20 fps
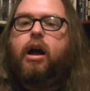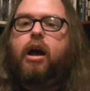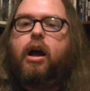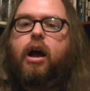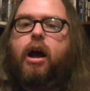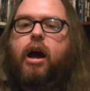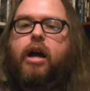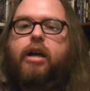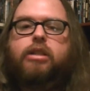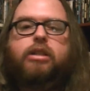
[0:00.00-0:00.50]

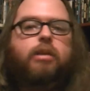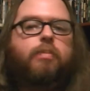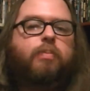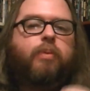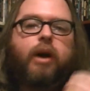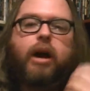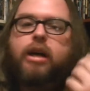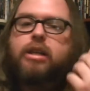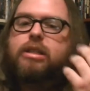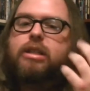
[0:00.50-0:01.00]
I
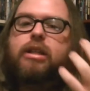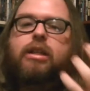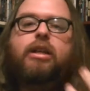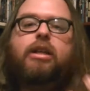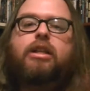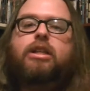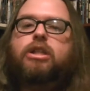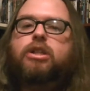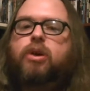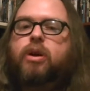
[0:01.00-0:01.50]

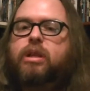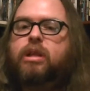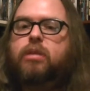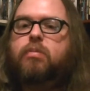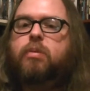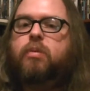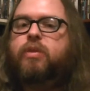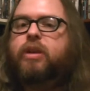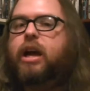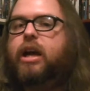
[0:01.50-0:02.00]
surprisingly enjoyed this movie.